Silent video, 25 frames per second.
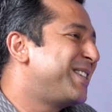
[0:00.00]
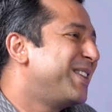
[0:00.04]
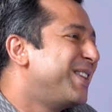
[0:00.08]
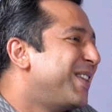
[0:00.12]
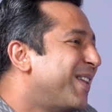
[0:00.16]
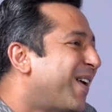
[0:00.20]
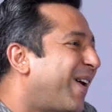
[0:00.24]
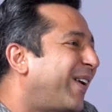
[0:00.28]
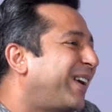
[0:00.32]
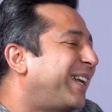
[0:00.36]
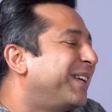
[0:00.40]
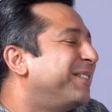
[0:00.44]

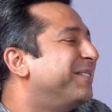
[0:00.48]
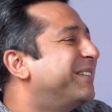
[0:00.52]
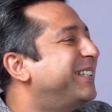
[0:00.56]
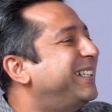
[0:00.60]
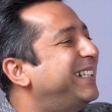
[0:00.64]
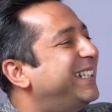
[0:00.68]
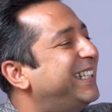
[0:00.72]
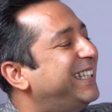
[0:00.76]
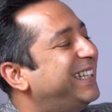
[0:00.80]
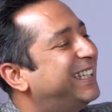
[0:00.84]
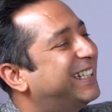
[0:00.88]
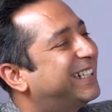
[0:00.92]
not
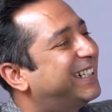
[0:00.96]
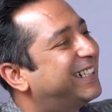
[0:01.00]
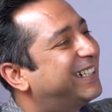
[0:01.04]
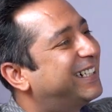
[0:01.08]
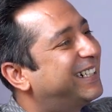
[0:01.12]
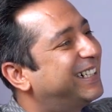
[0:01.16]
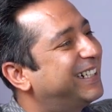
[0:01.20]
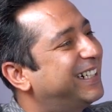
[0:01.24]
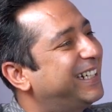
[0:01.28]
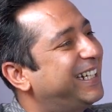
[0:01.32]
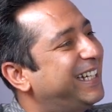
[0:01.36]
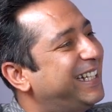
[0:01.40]
even in
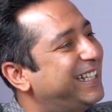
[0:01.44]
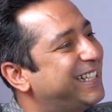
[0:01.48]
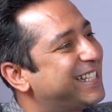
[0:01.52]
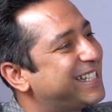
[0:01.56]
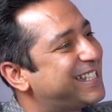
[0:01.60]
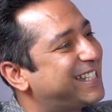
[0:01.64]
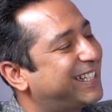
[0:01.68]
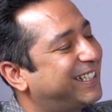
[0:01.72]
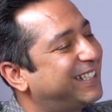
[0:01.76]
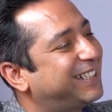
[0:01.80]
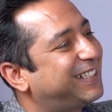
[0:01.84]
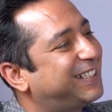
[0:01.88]
the
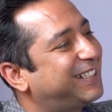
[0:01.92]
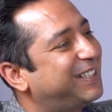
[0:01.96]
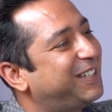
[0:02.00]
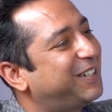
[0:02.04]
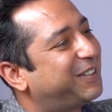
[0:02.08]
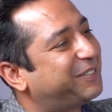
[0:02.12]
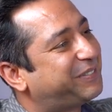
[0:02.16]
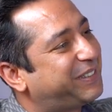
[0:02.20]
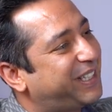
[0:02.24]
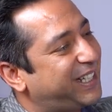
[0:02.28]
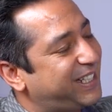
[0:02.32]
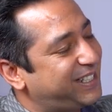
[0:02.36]
circle
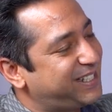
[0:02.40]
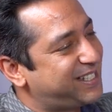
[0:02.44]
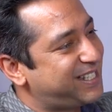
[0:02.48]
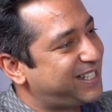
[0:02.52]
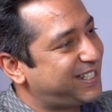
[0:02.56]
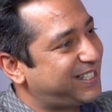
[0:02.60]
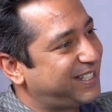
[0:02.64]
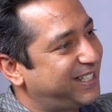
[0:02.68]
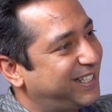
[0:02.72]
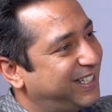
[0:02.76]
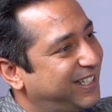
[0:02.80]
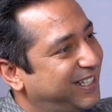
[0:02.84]
of
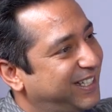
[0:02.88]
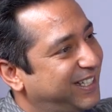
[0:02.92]
things.